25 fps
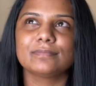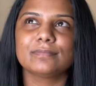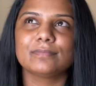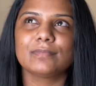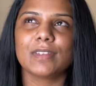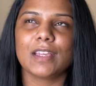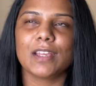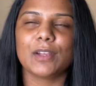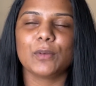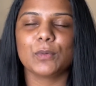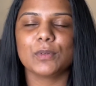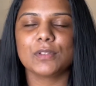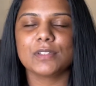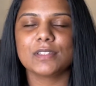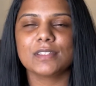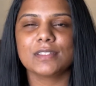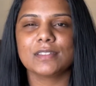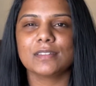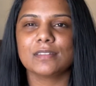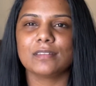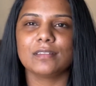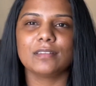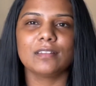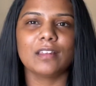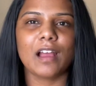it was
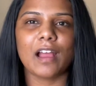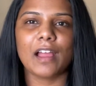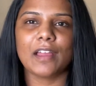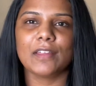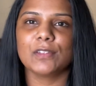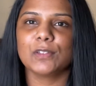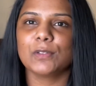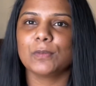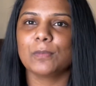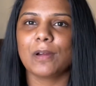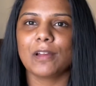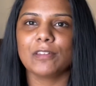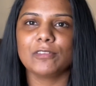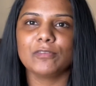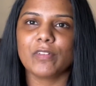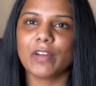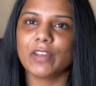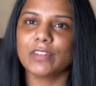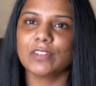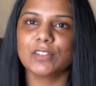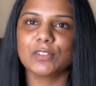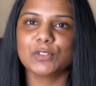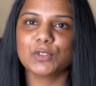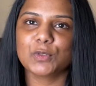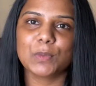the Hyderabad
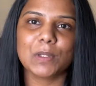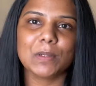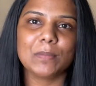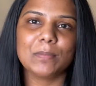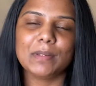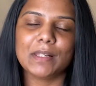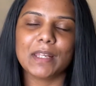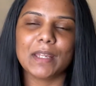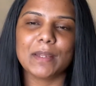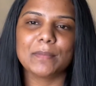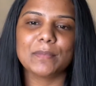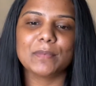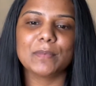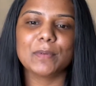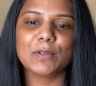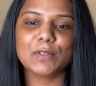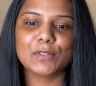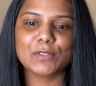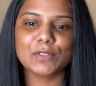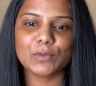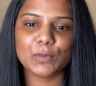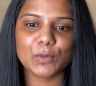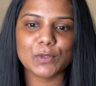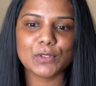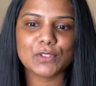weather to be blamed, because
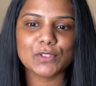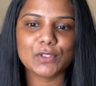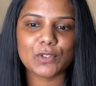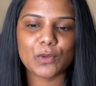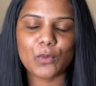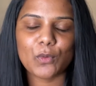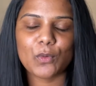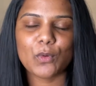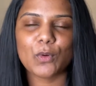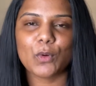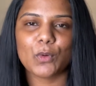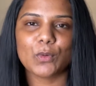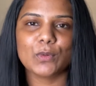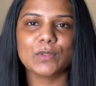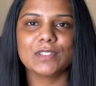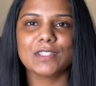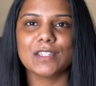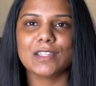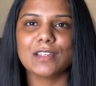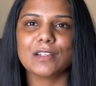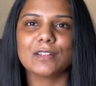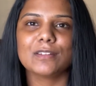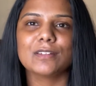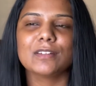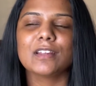it was so cozy
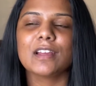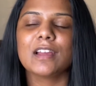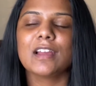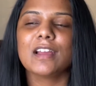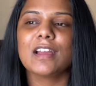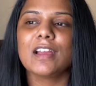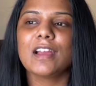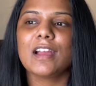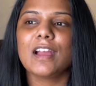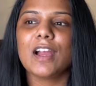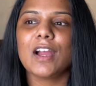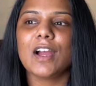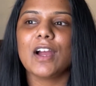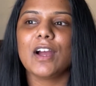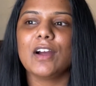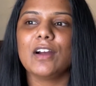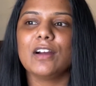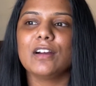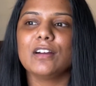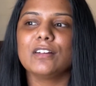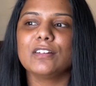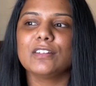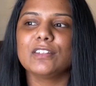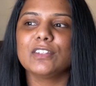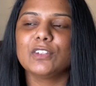and
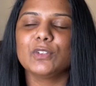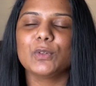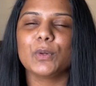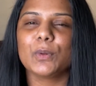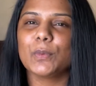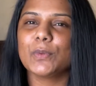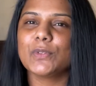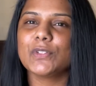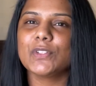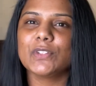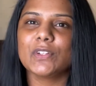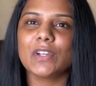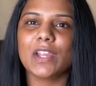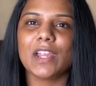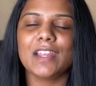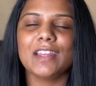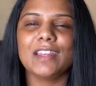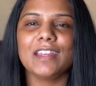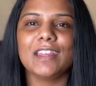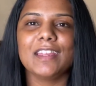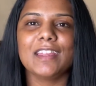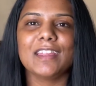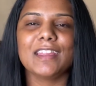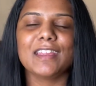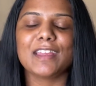you know, it was
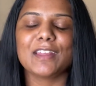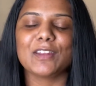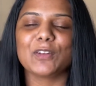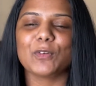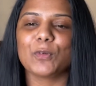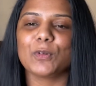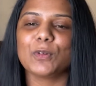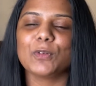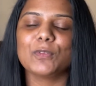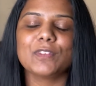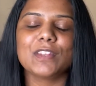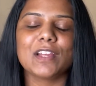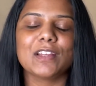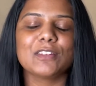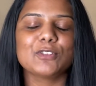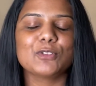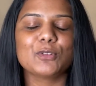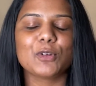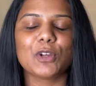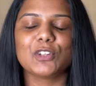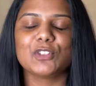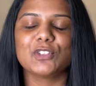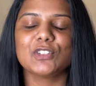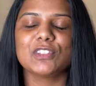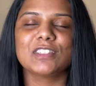raining and all of that, so
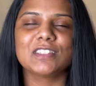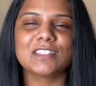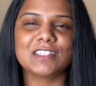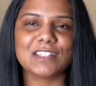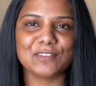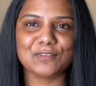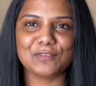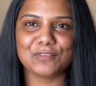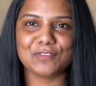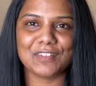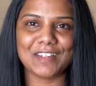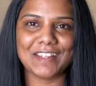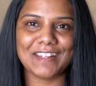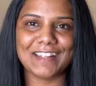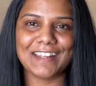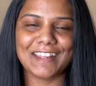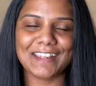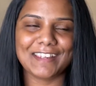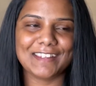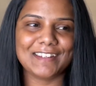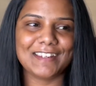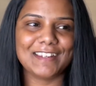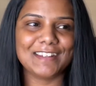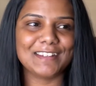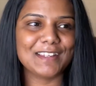I just didn't feel like
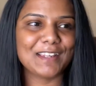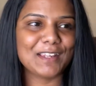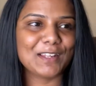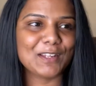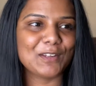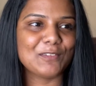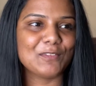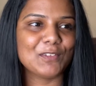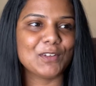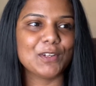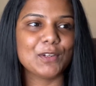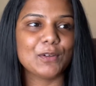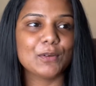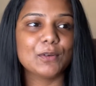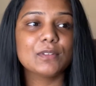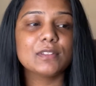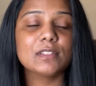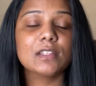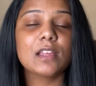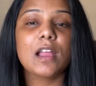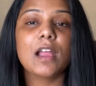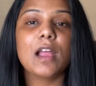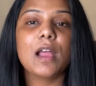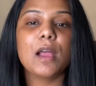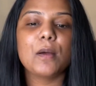creating any videos.
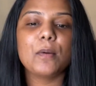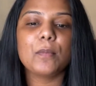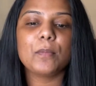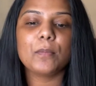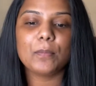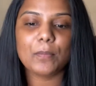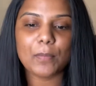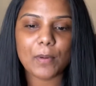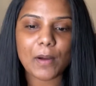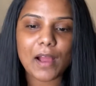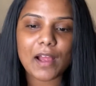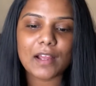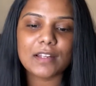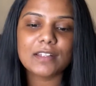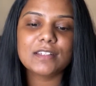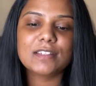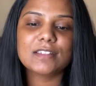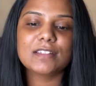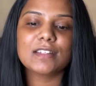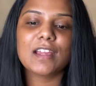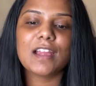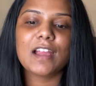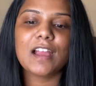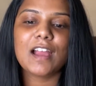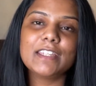But
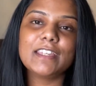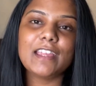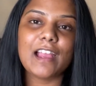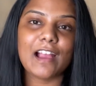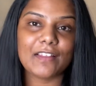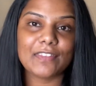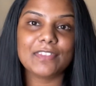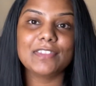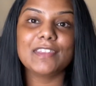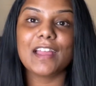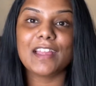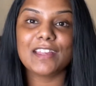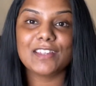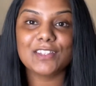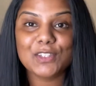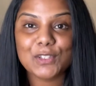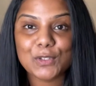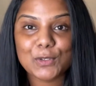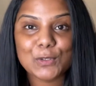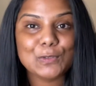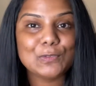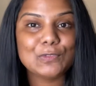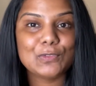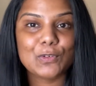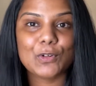yeah, thank
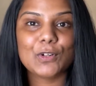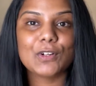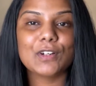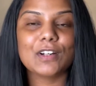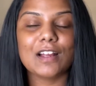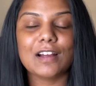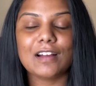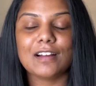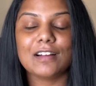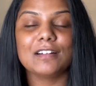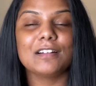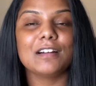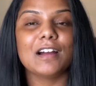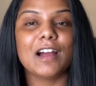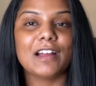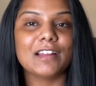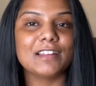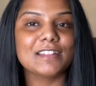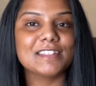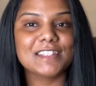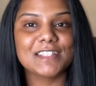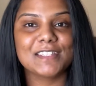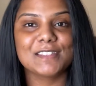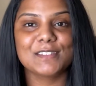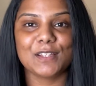you for
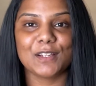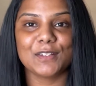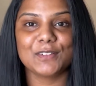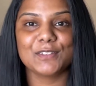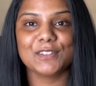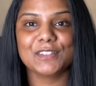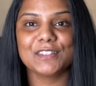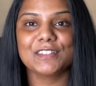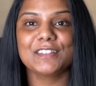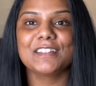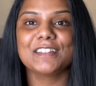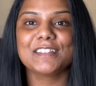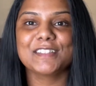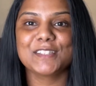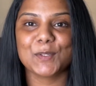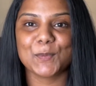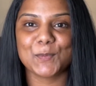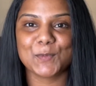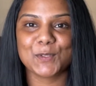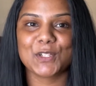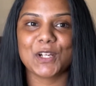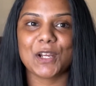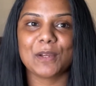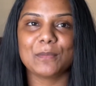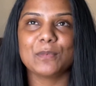600
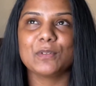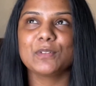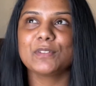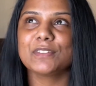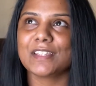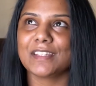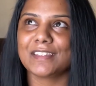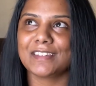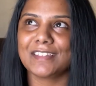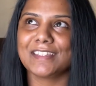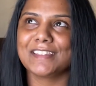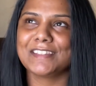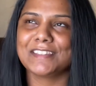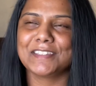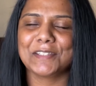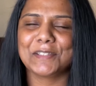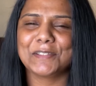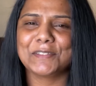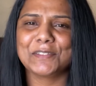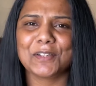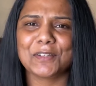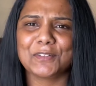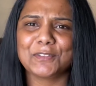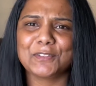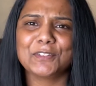subscribers. I think
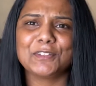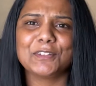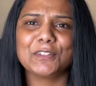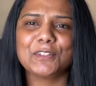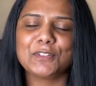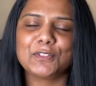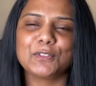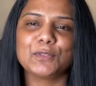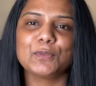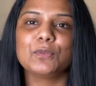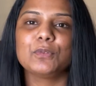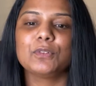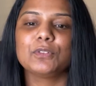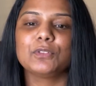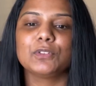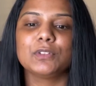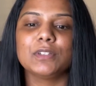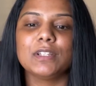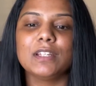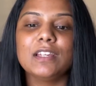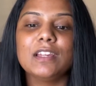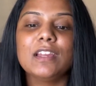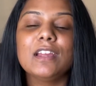602 or 3